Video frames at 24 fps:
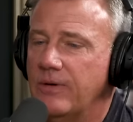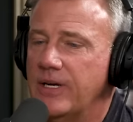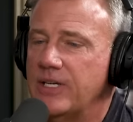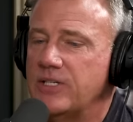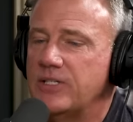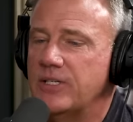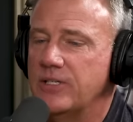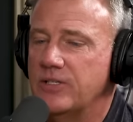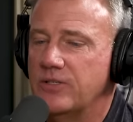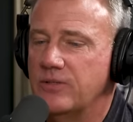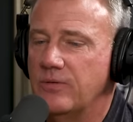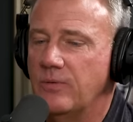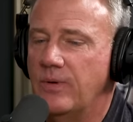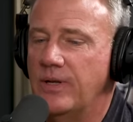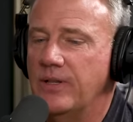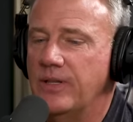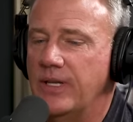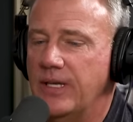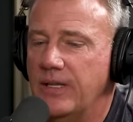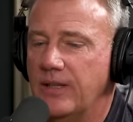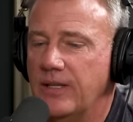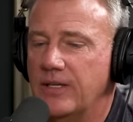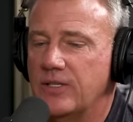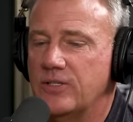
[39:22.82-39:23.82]
the risk is the one
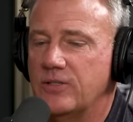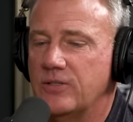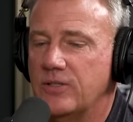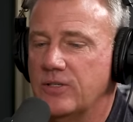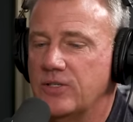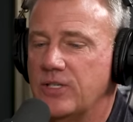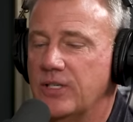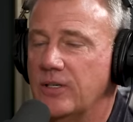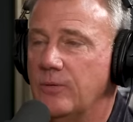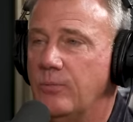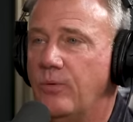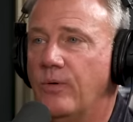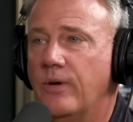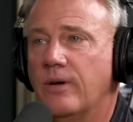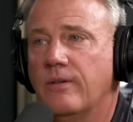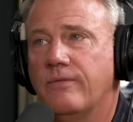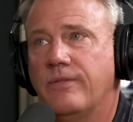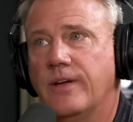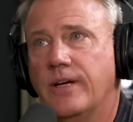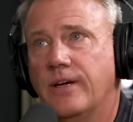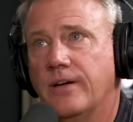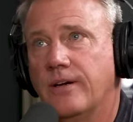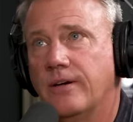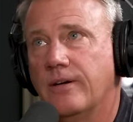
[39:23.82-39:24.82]
thing that's the single point of
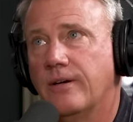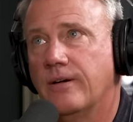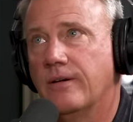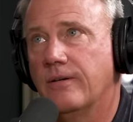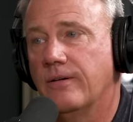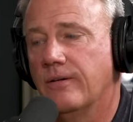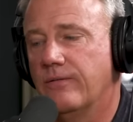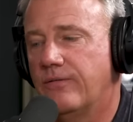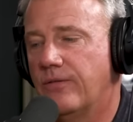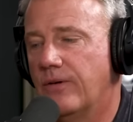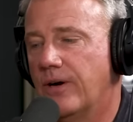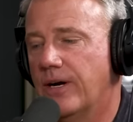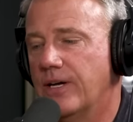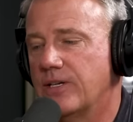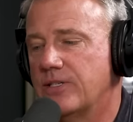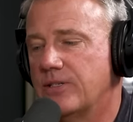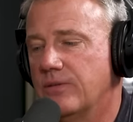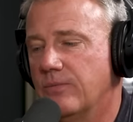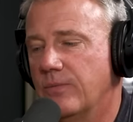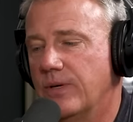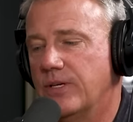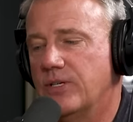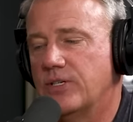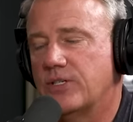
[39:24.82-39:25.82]
failure for
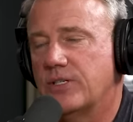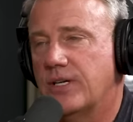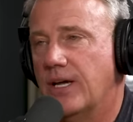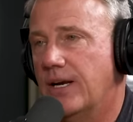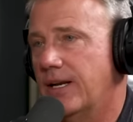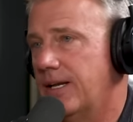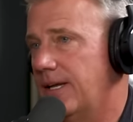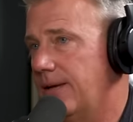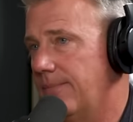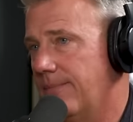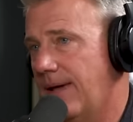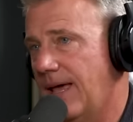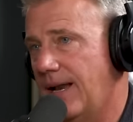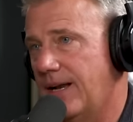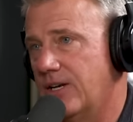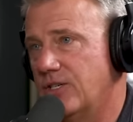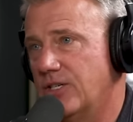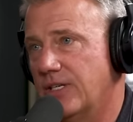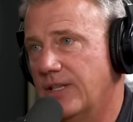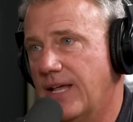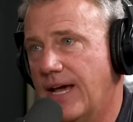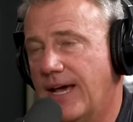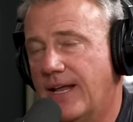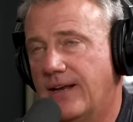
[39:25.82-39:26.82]
us. And we just got to keep
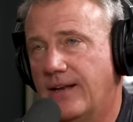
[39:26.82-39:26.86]
managing